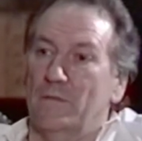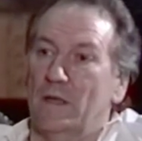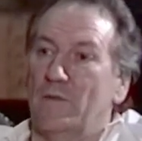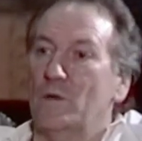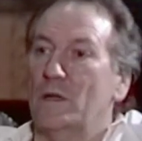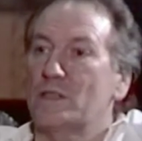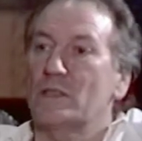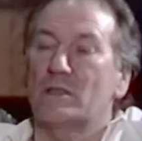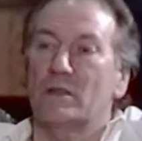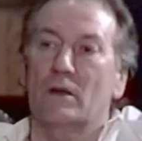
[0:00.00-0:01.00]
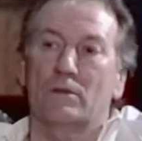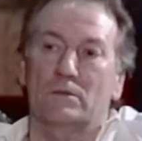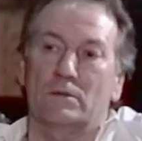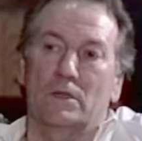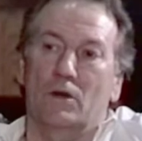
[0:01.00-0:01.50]
If you listen to the
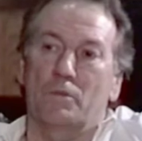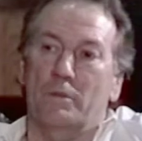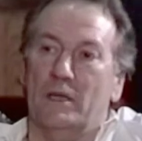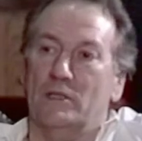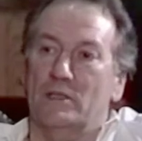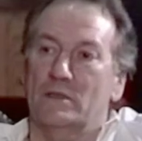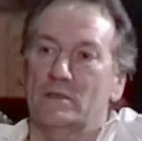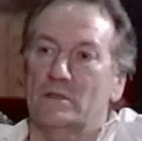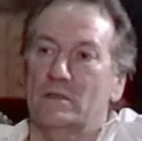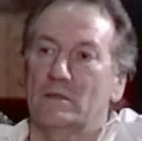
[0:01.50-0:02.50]
old pictures,